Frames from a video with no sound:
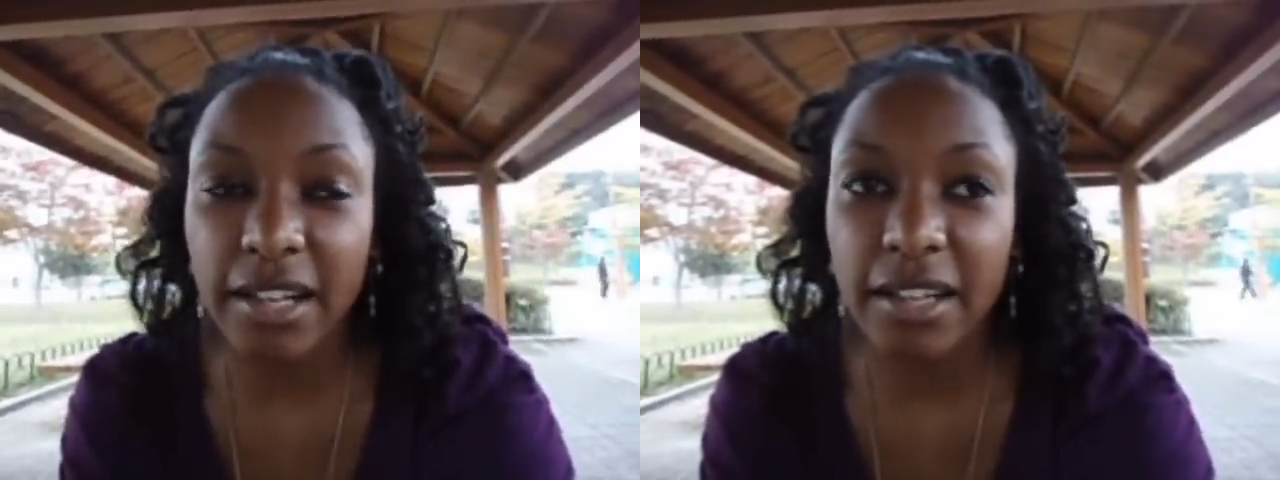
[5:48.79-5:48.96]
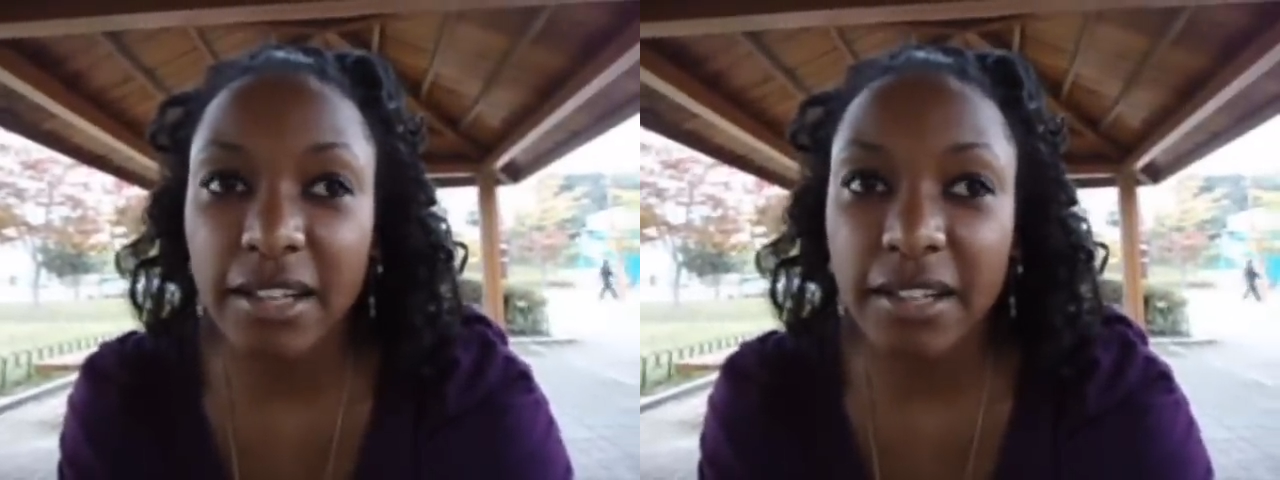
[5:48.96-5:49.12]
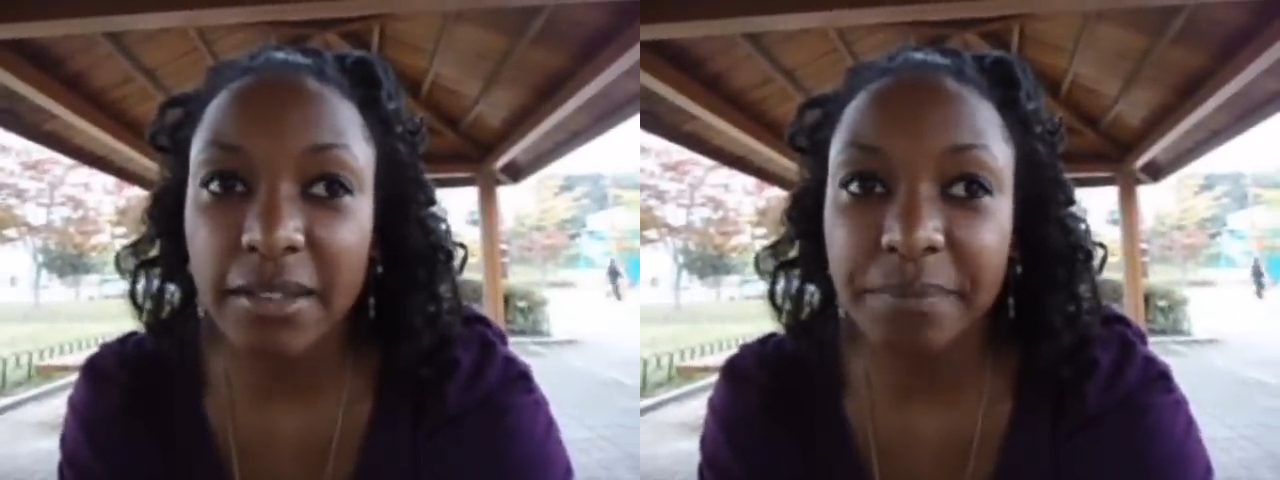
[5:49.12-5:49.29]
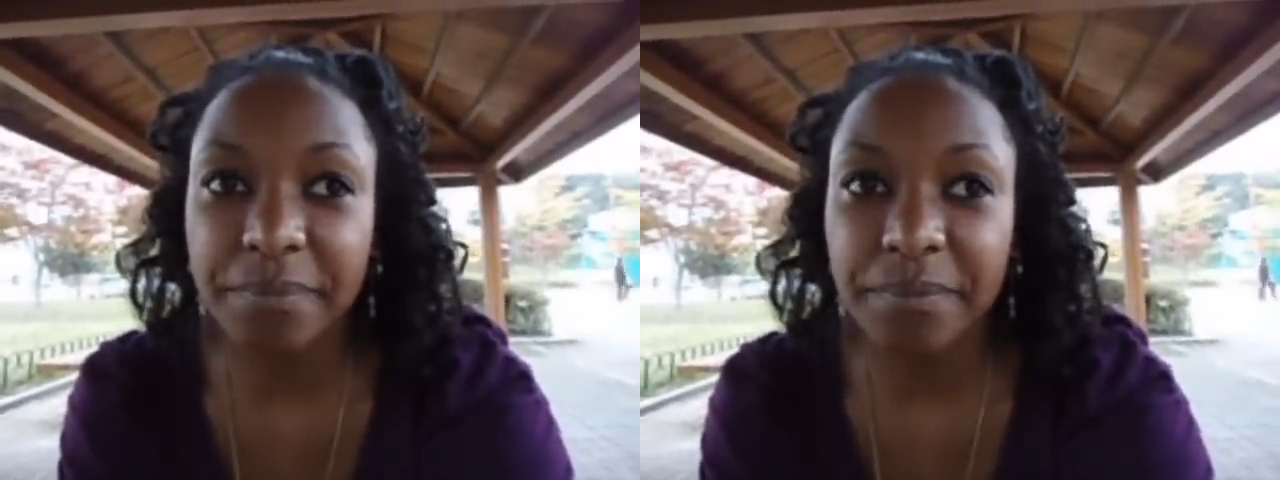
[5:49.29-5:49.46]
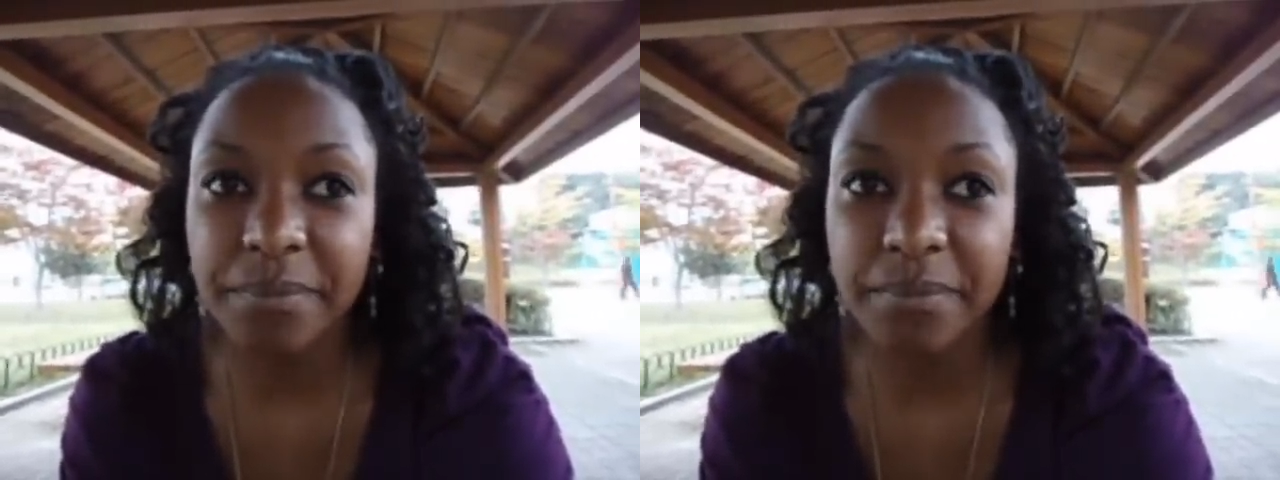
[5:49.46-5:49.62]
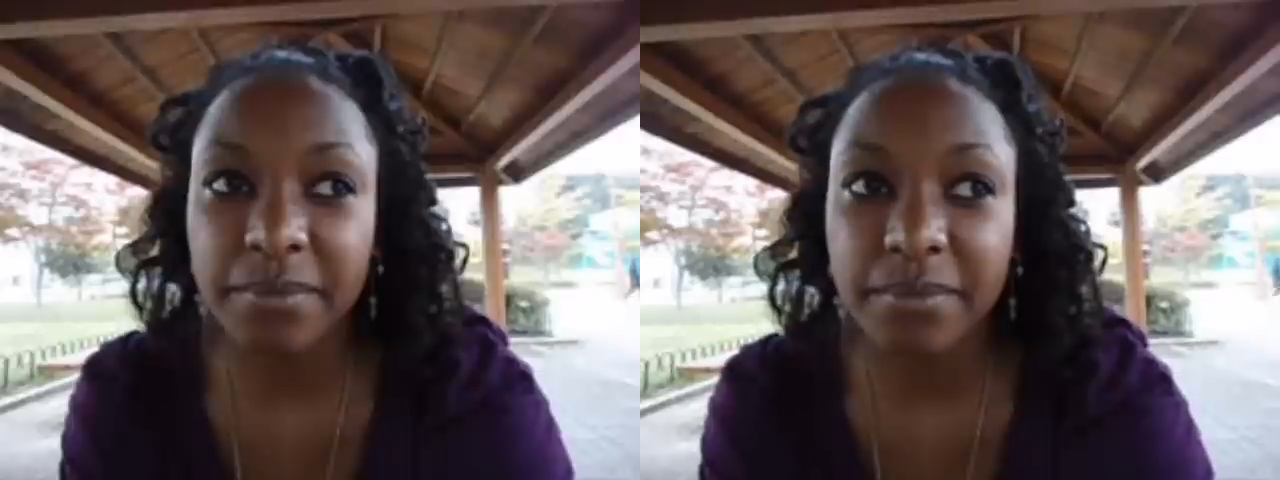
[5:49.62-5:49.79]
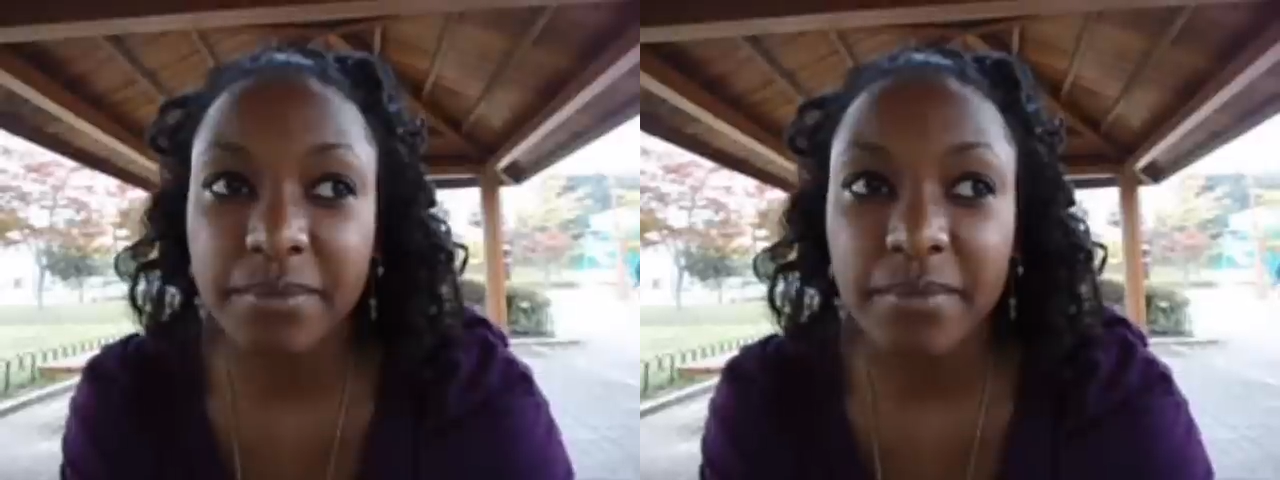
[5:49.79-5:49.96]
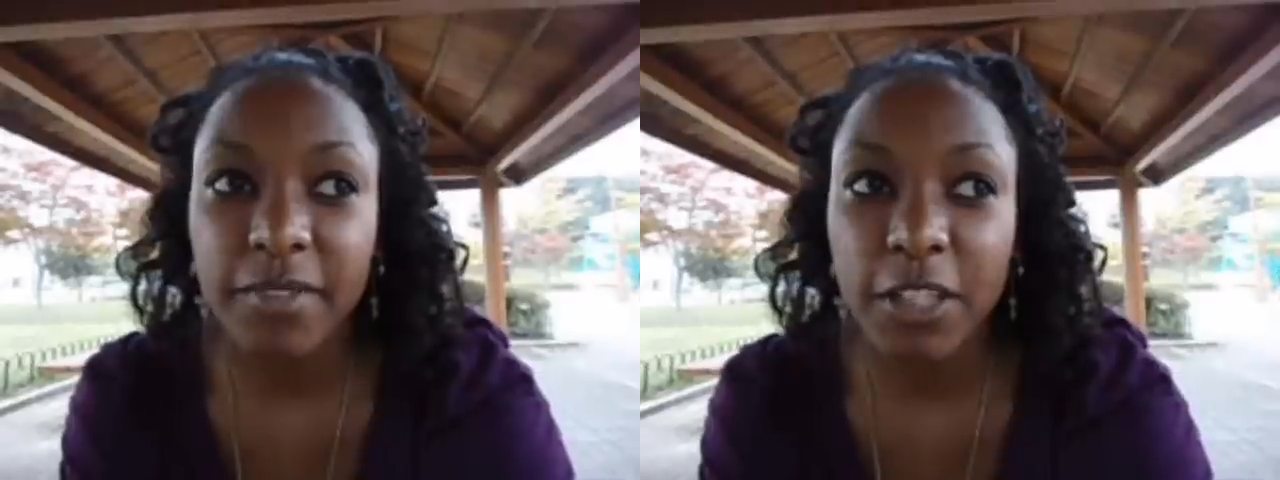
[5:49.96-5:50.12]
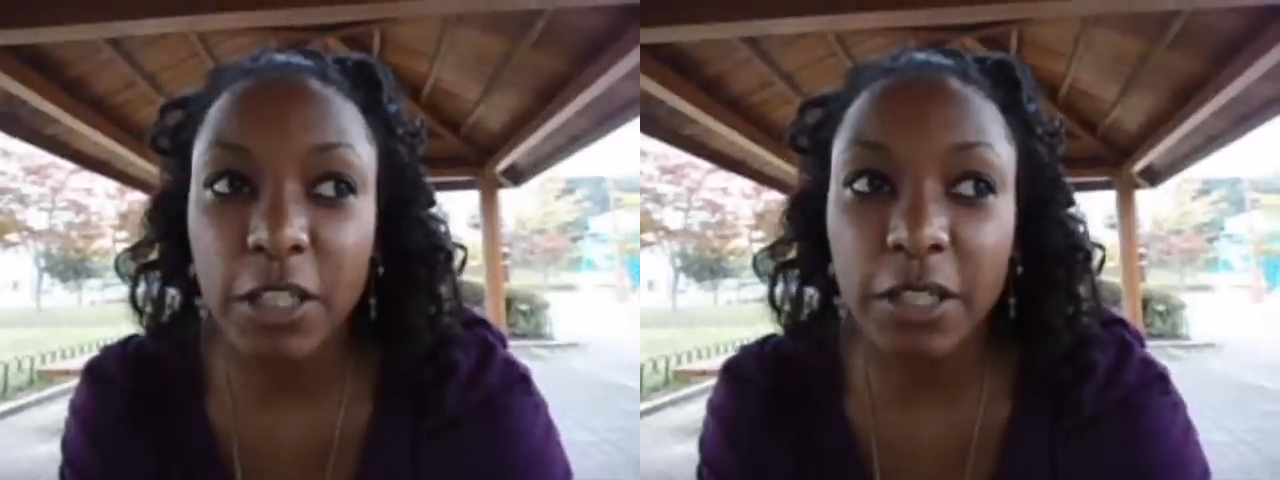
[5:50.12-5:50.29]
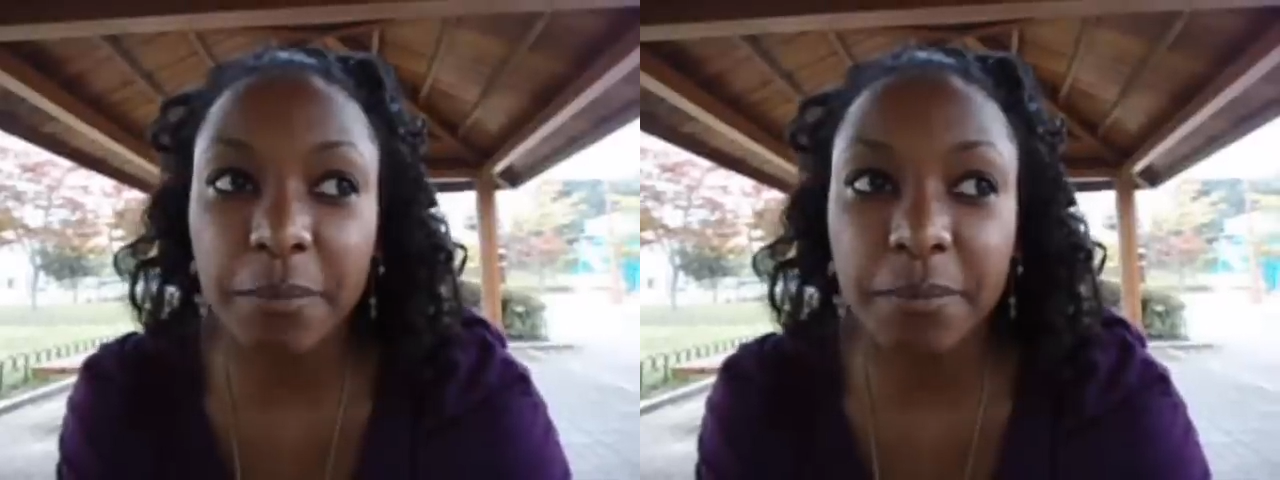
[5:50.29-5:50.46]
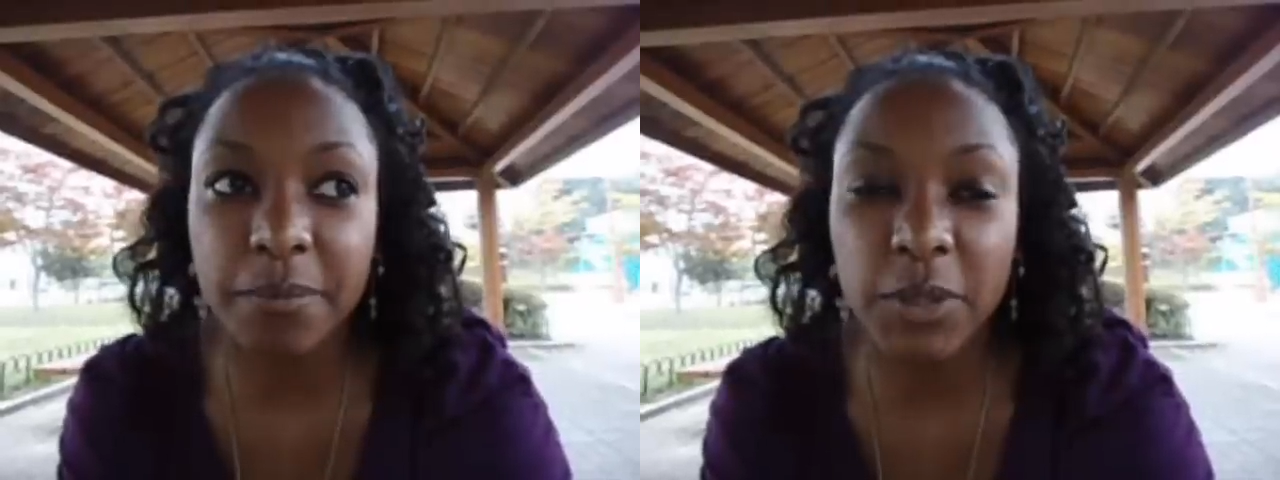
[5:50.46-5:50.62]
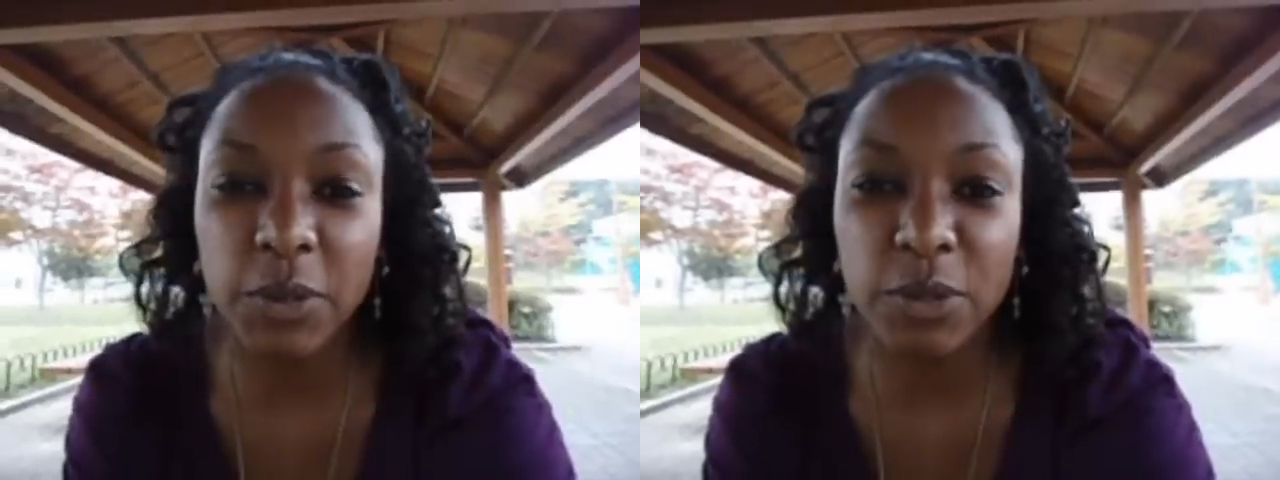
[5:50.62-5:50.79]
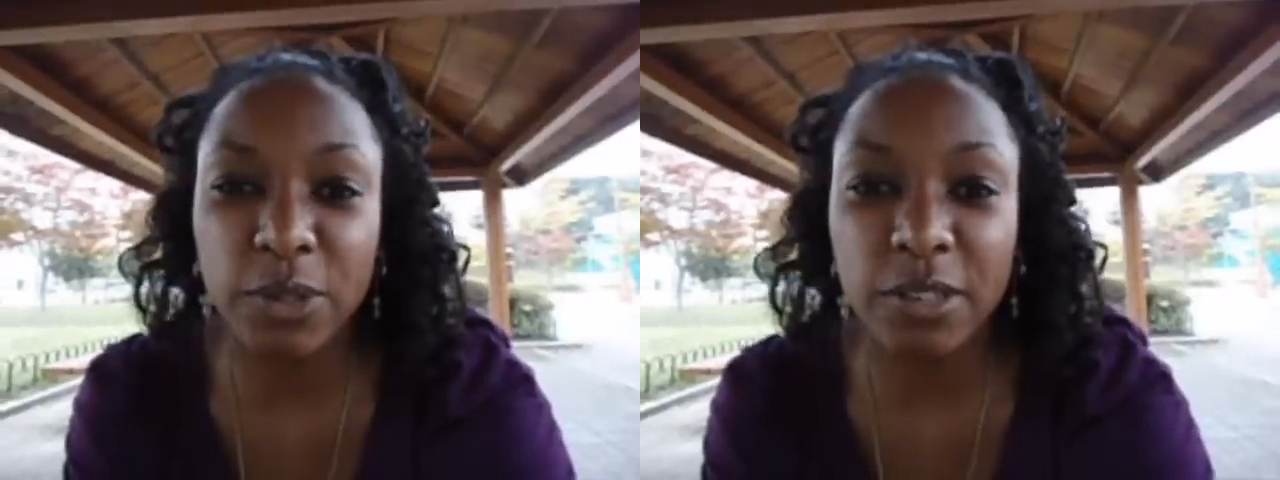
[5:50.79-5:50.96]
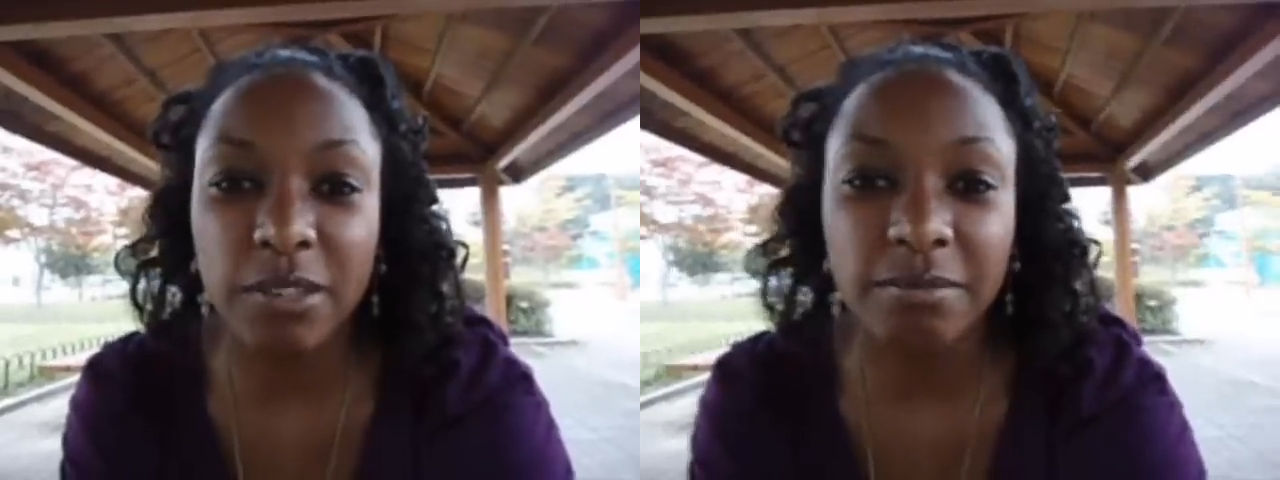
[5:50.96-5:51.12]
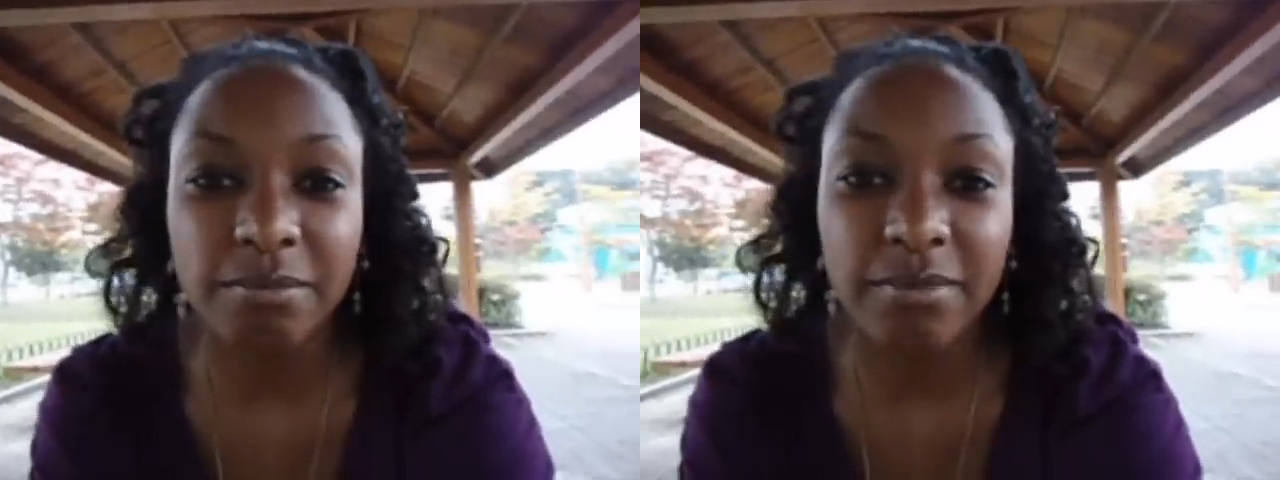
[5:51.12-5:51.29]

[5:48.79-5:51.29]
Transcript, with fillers: Um, you can Google